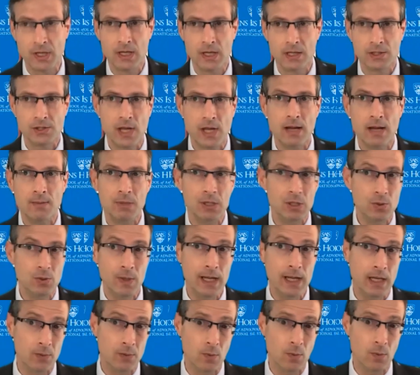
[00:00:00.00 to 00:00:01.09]
say
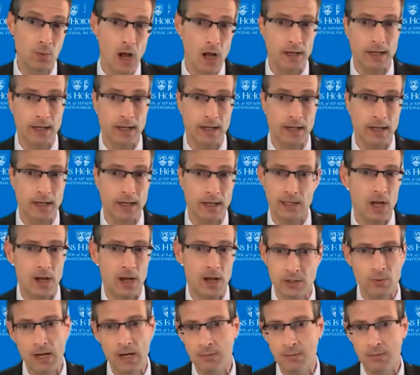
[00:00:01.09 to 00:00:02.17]
between Iran and
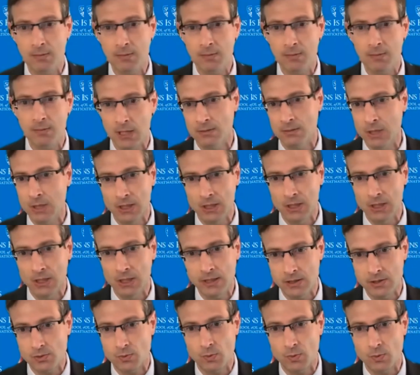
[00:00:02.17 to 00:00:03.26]
Saudi Arabia in the Middle
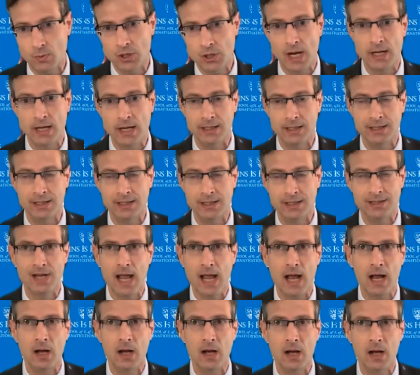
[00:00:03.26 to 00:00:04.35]
East, where China is
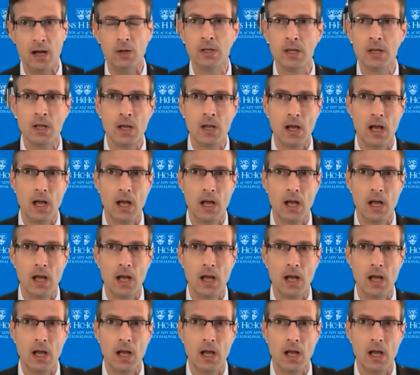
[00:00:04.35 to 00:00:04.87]
now.